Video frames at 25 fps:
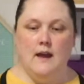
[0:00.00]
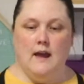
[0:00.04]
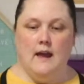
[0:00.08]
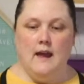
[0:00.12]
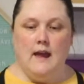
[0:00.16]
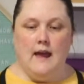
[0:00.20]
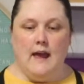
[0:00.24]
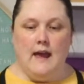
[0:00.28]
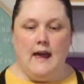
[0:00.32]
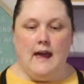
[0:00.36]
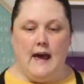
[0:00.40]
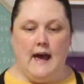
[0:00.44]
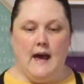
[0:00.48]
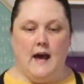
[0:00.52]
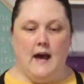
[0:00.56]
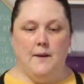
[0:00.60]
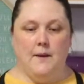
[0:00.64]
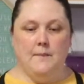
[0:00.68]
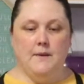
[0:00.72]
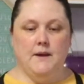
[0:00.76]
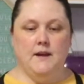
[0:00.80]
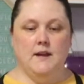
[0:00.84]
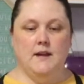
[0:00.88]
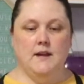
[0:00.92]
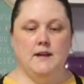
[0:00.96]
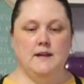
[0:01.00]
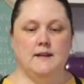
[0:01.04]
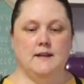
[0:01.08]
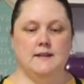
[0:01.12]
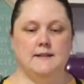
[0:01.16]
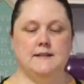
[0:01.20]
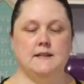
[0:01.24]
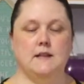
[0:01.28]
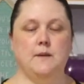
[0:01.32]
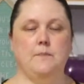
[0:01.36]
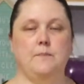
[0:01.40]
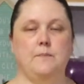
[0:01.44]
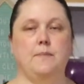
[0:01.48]
So
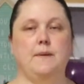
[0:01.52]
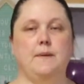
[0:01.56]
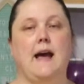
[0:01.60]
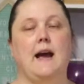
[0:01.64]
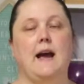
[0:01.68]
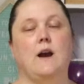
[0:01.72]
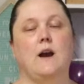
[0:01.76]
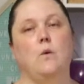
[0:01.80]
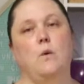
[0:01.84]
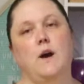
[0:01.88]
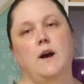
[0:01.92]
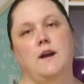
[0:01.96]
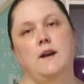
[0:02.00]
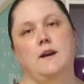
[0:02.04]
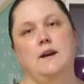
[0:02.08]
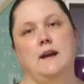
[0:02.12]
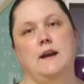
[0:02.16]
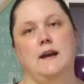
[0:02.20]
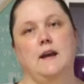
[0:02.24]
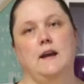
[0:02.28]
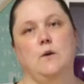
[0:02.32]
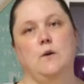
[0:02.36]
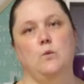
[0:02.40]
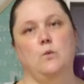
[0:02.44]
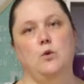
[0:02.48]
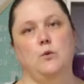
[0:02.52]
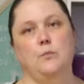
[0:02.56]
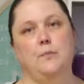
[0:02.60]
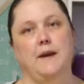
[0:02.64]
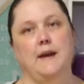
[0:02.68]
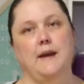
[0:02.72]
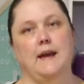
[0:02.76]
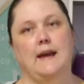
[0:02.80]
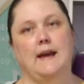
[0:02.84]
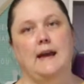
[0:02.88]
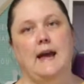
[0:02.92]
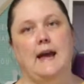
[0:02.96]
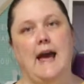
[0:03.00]
the black one, it will
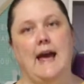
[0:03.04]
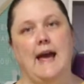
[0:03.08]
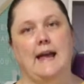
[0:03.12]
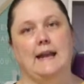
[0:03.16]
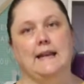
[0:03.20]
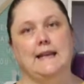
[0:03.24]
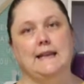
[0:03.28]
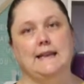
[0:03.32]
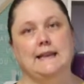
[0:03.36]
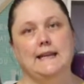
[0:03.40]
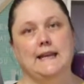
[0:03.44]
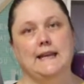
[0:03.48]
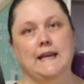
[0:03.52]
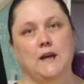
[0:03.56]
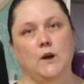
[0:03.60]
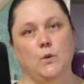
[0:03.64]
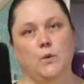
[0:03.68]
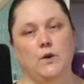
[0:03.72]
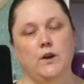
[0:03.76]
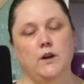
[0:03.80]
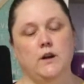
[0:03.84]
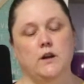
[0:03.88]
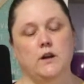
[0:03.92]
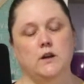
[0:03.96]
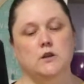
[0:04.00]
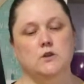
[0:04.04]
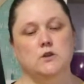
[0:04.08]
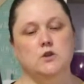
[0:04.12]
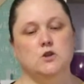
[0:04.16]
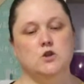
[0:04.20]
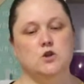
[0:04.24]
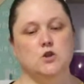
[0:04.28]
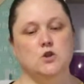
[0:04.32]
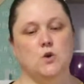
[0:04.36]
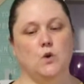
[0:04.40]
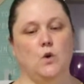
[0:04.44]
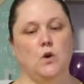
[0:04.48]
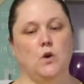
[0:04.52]
be a liquid
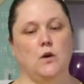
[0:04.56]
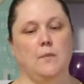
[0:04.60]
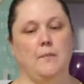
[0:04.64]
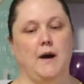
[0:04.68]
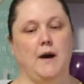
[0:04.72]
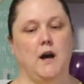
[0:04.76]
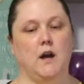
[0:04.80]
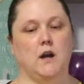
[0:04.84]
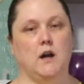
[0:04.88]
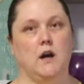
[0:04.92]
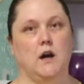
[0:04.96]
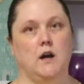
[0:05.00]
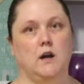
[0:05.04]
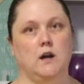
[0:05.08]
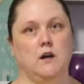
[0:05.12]
chalk marker.